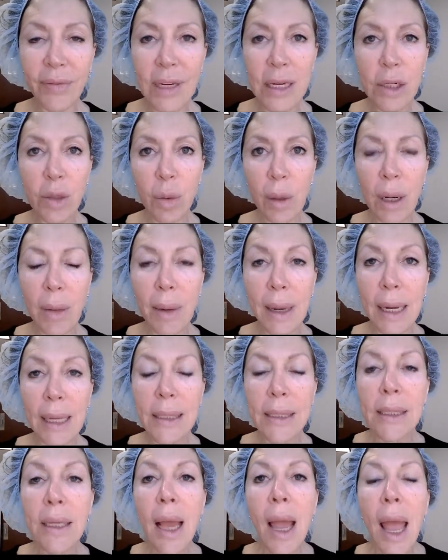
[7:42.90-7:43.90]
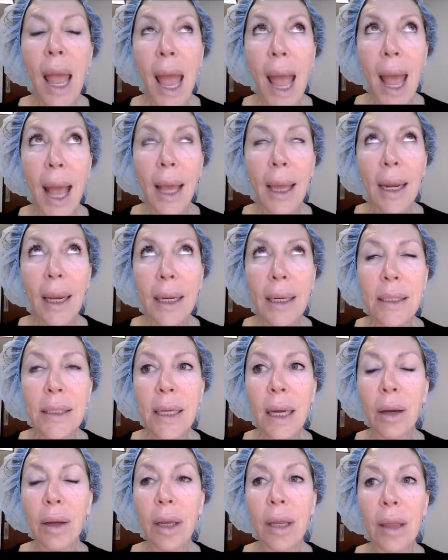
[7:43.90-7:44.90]
15, 20 minutes. And I can
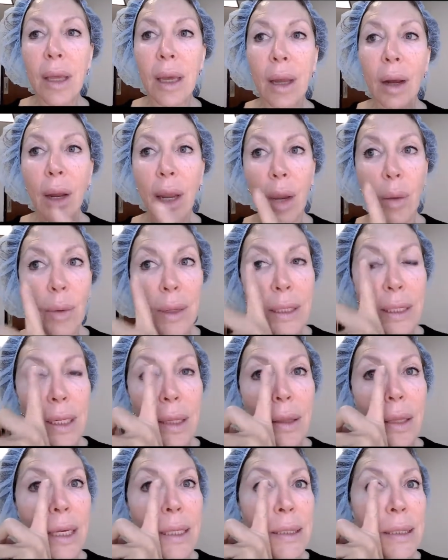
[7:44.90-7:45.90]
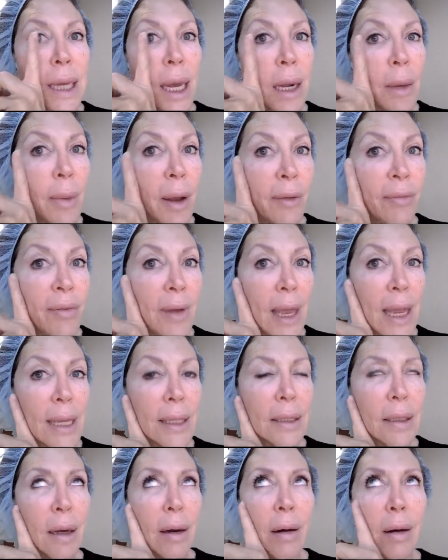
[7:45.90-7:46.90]
tell you that, okay, we did this side of my
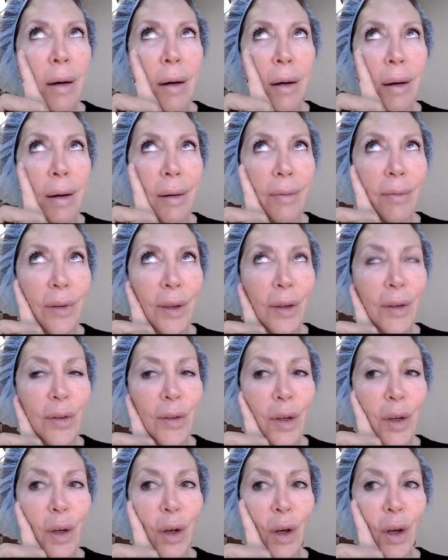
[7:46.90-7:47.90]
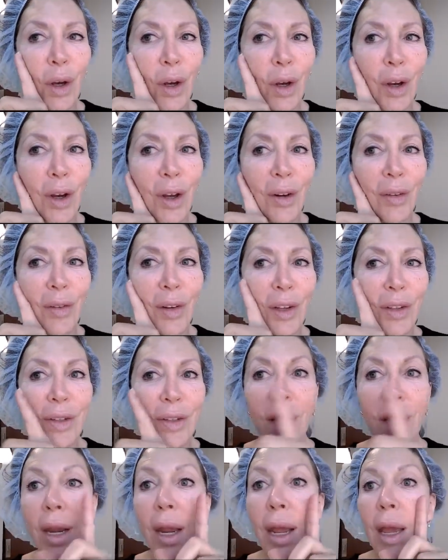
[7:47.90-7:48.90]
face. Oh, it feels good,
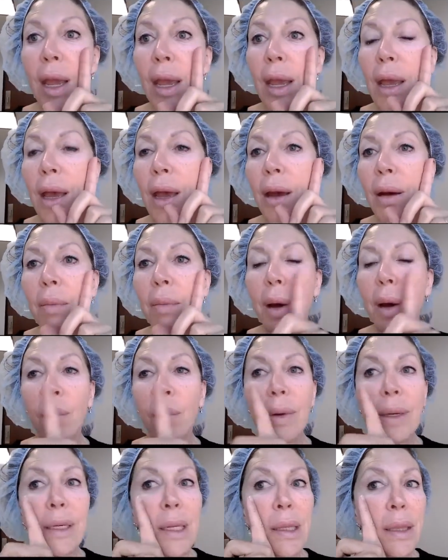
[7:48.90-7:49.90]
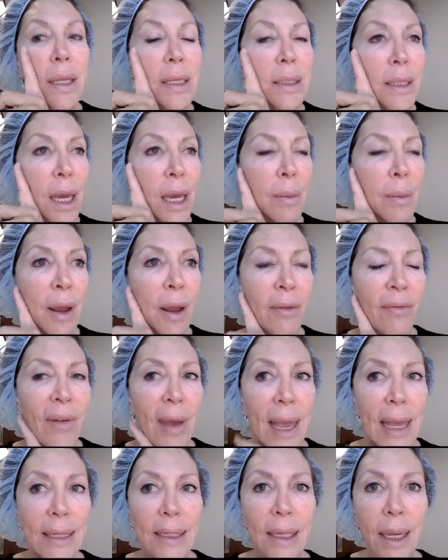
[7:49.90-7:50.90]
feels good. But we did this side of my
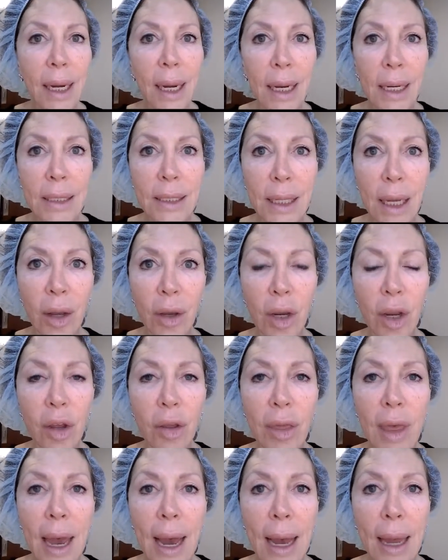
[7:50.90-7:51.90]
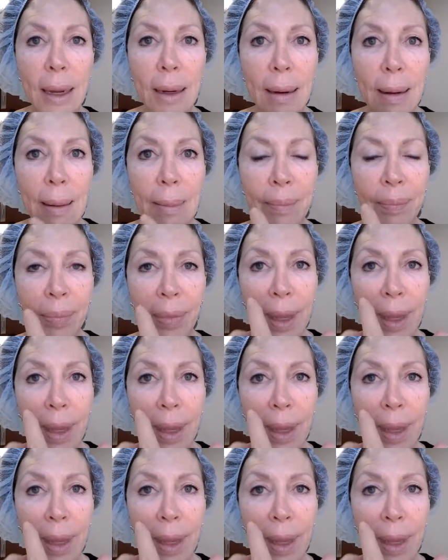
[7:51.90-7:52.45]
face, and I can tell you that